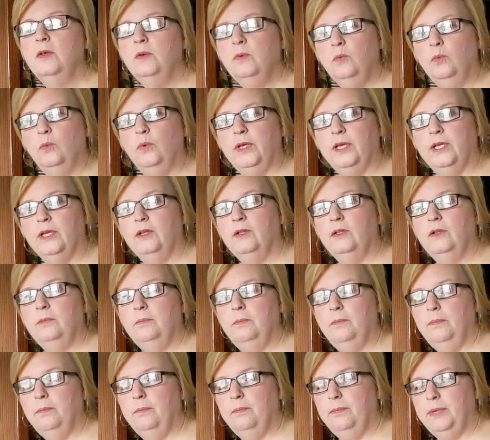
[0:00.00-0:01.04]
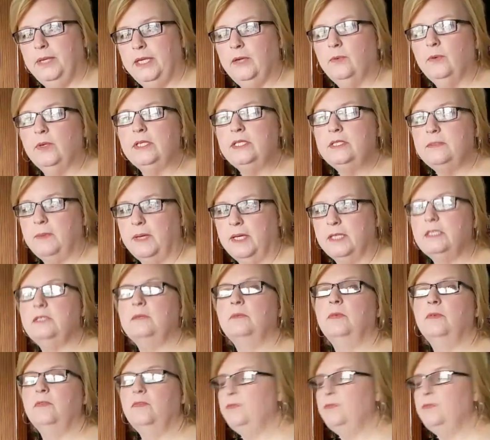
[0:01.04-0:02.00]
will be responsible